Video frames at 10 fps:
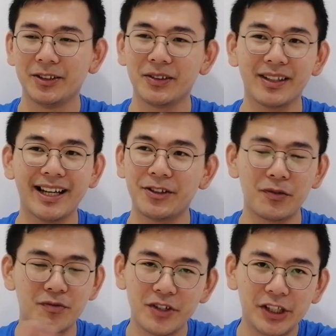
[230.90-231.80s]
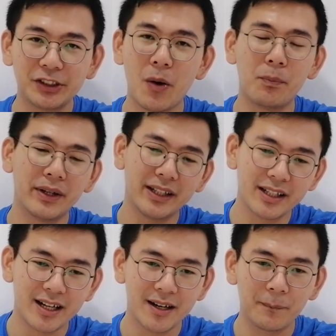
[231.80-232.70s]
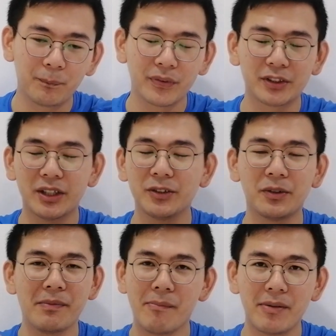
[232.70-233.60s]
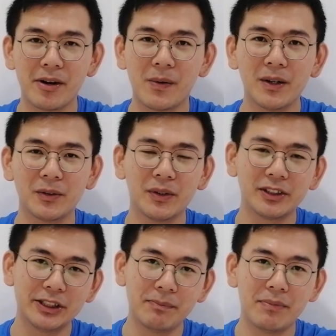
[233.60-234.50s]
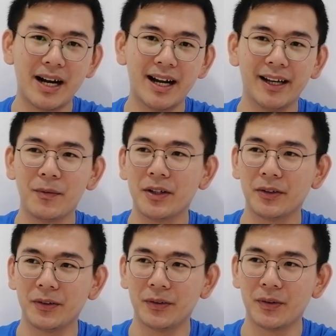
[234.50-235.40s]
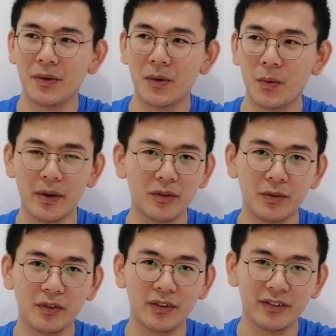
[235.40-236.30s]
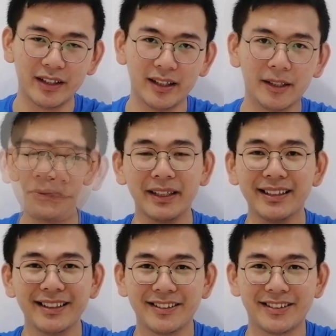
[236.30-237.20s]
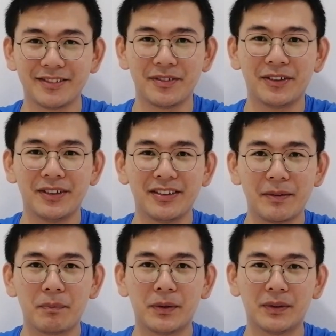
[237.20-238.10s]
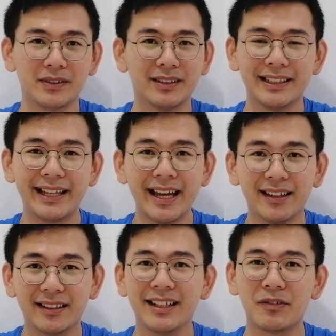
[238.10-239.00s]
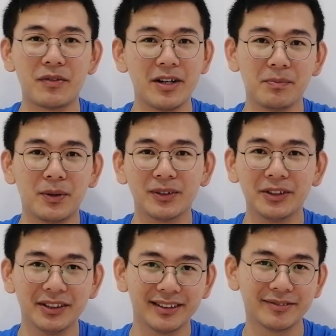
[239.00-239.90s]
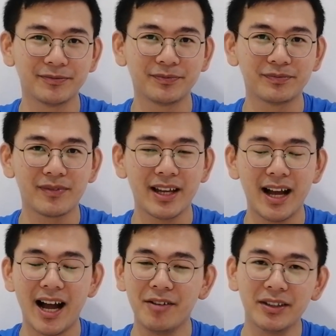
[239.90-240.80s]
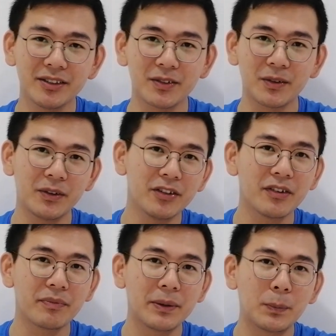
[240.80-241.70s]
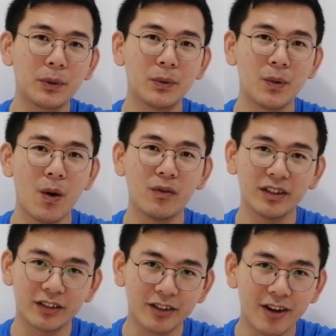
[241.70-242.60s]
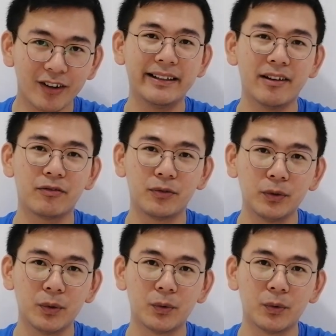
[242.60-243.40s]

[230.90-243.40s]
look at your fridge, open it up, try to remember what do you actually buy, what do you always use, this and that. You might think this is very simple. Again, it's very important. I've heard stories of people who overstock and their food